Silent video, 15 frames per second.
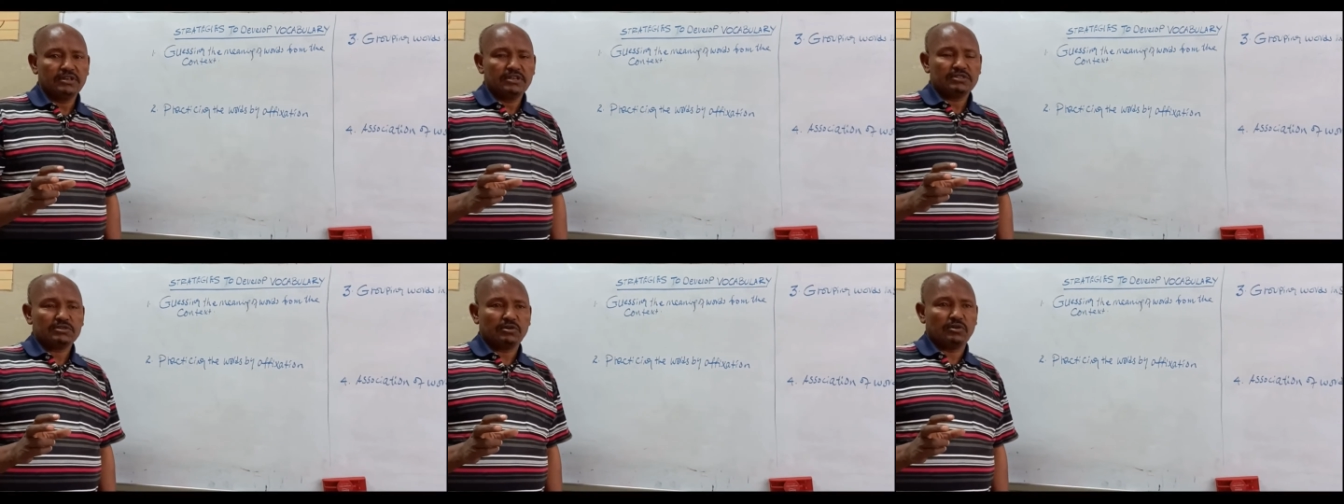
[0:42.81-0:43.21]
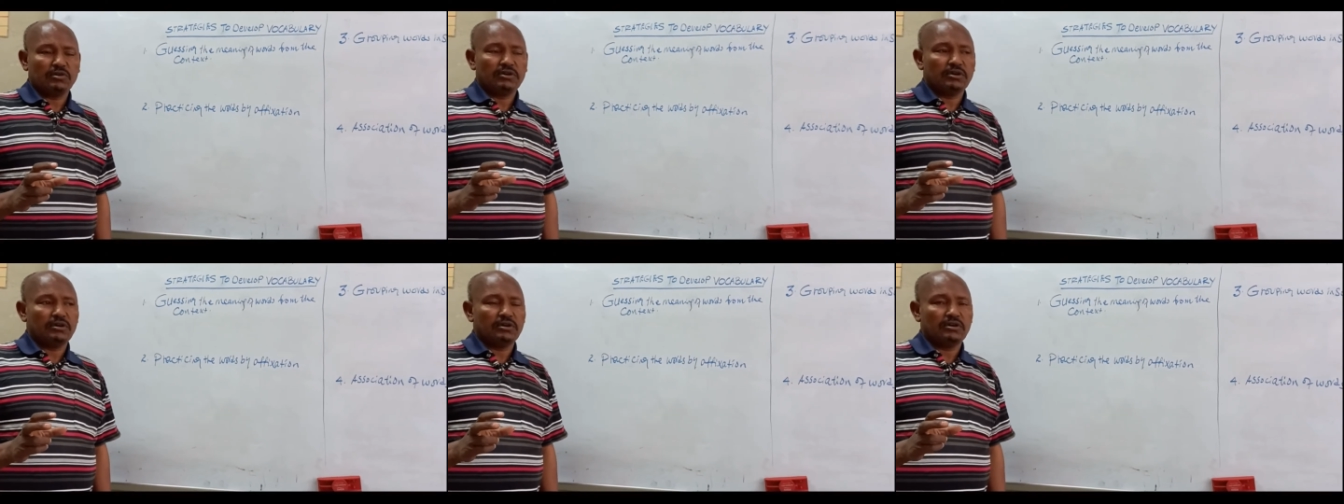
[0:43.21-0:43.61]

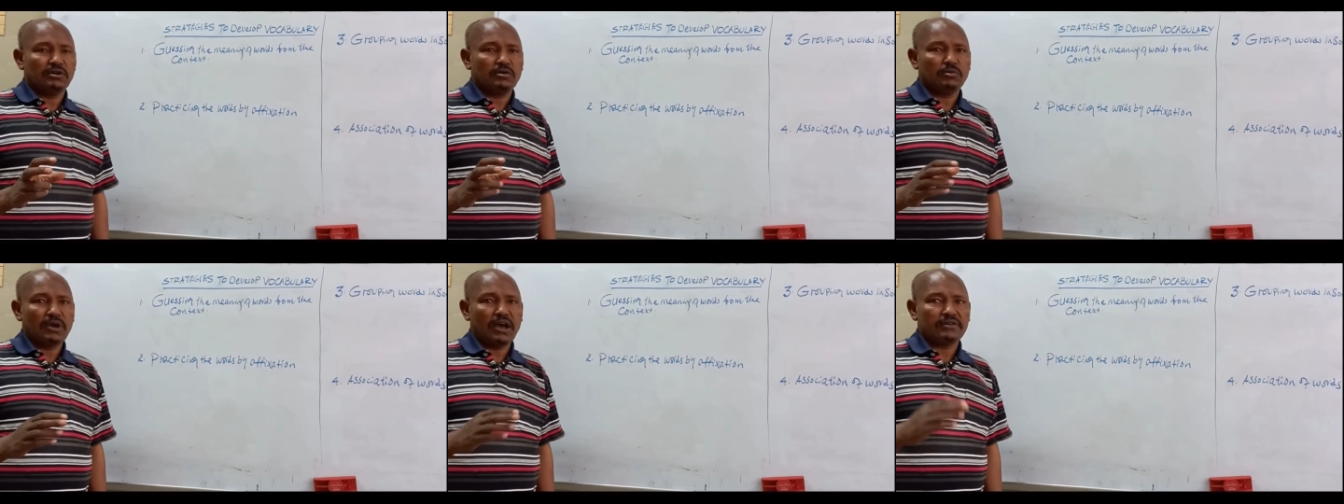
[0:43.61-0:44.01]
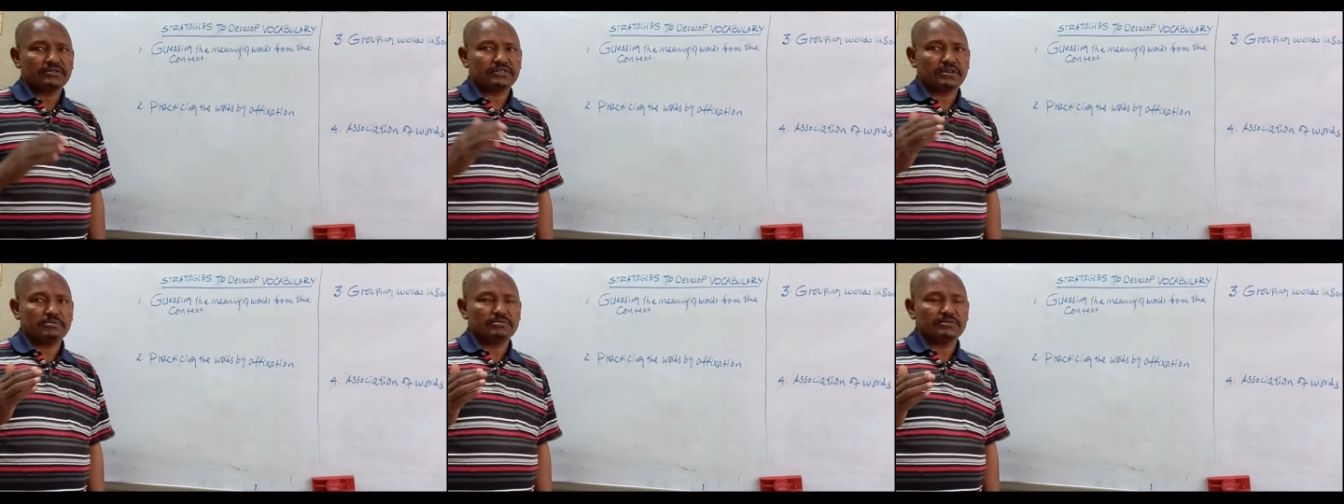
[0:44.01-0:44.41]
So we have
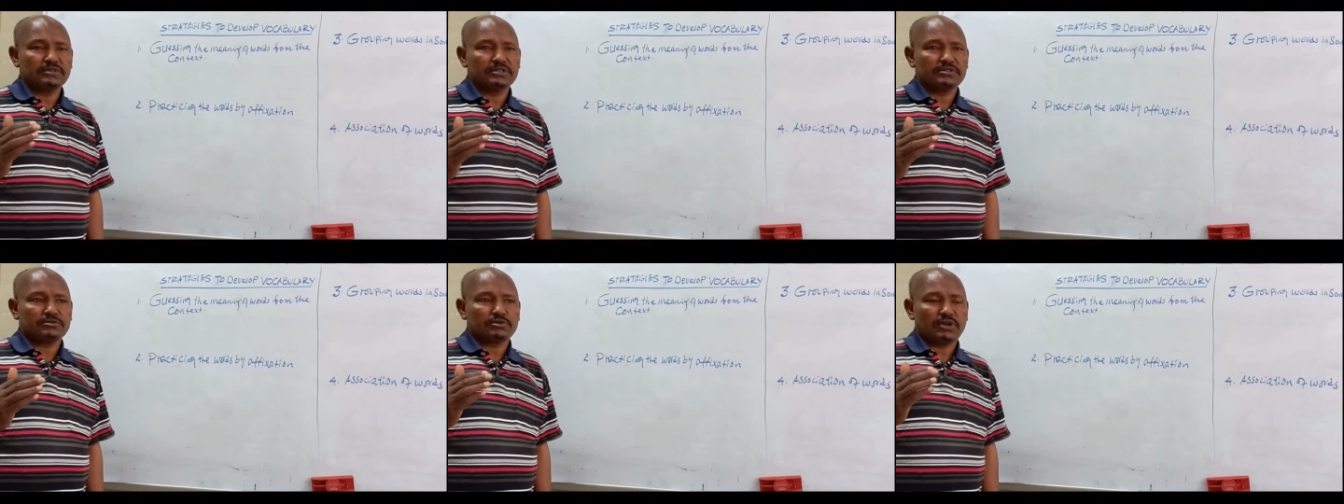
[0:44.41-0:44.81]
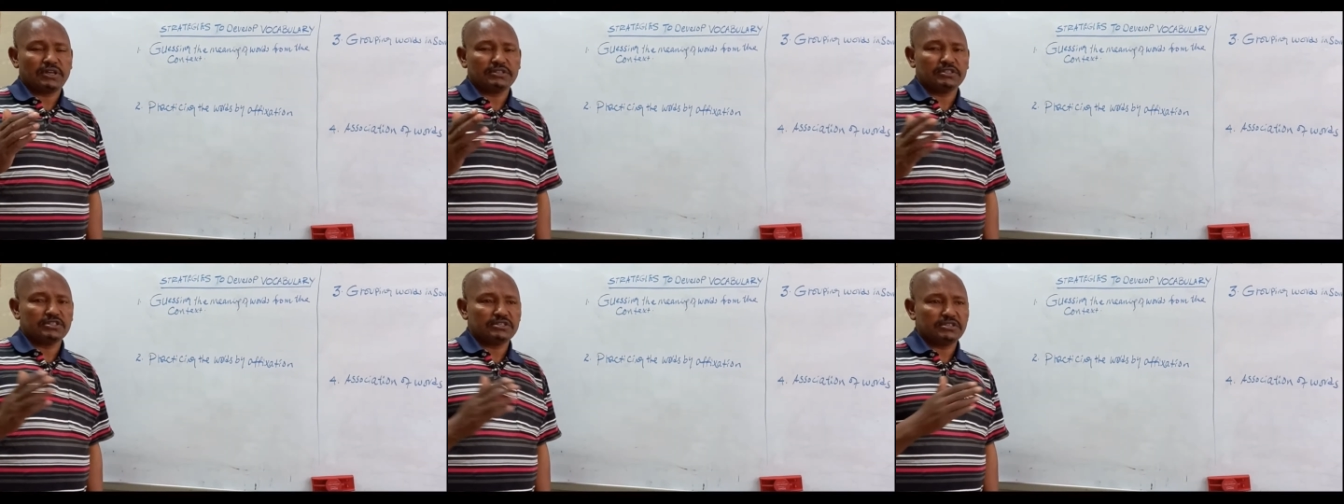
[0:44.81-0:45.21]
some
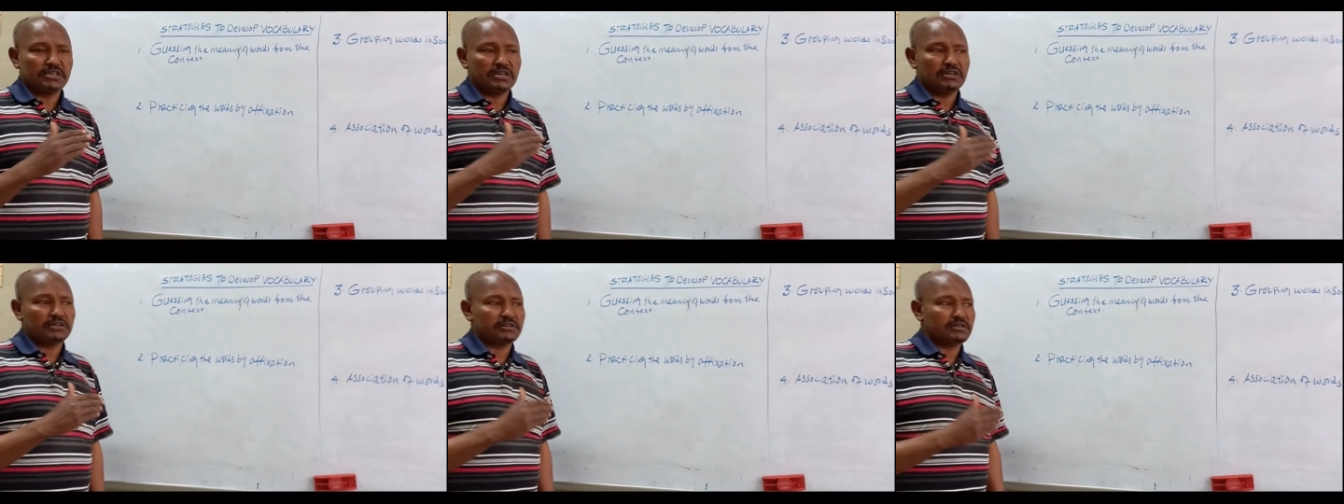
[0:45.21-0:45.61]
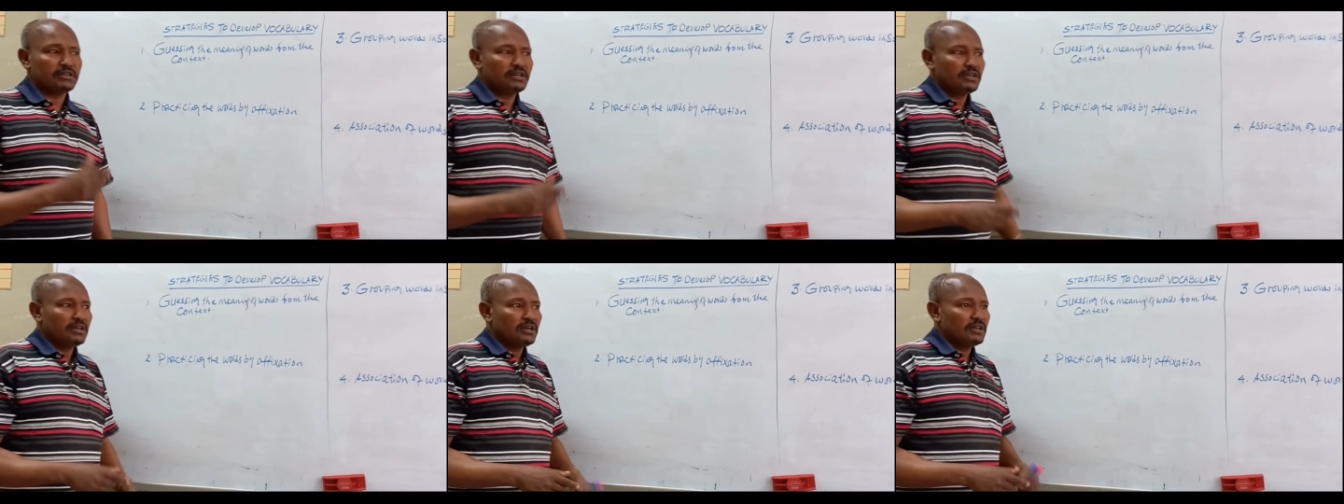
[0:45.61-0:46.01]
strategies
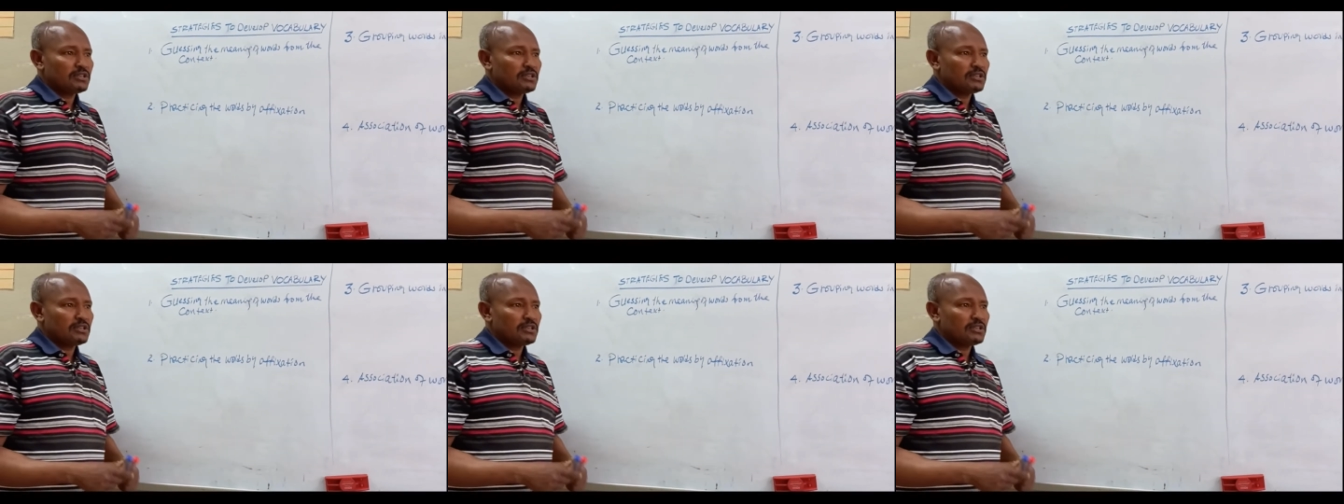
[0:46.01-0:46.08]
here.